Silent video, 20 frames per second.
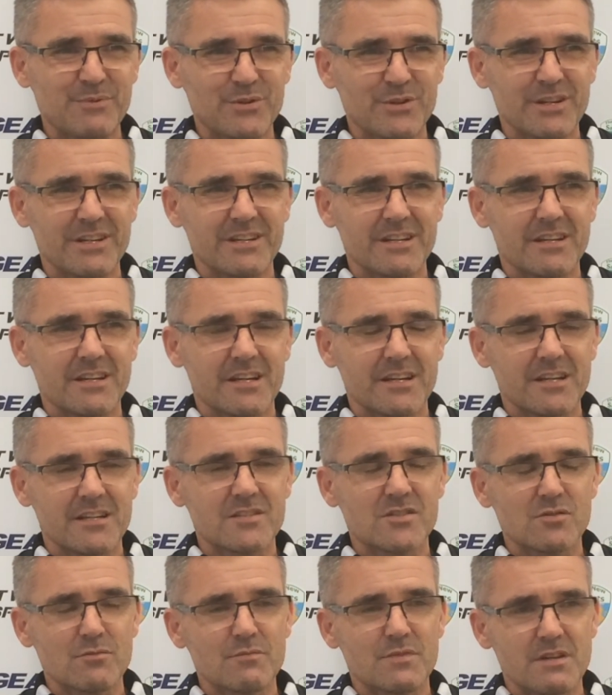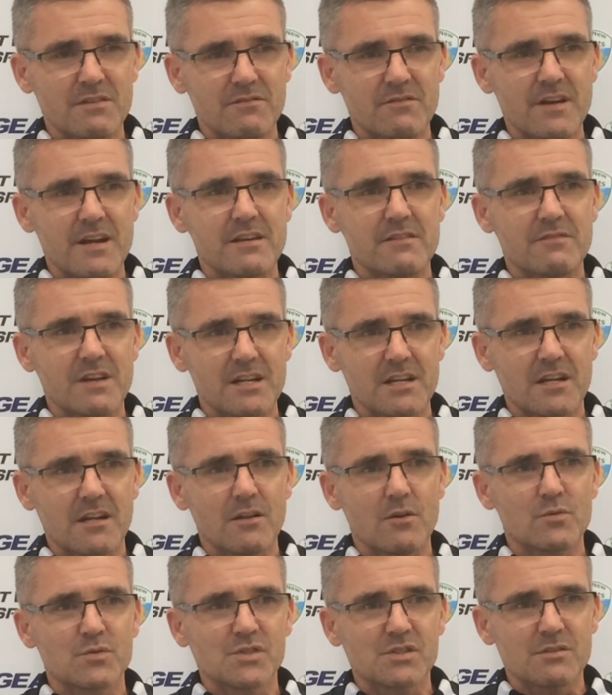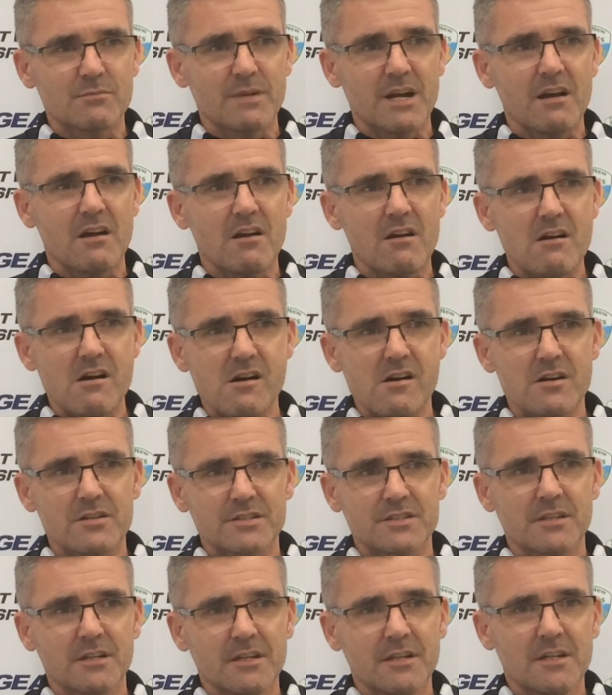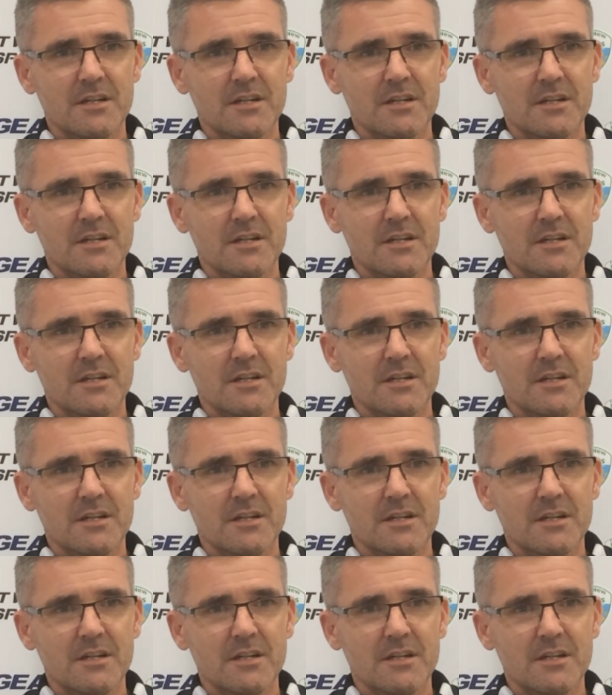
but it is something very, very close to my heart,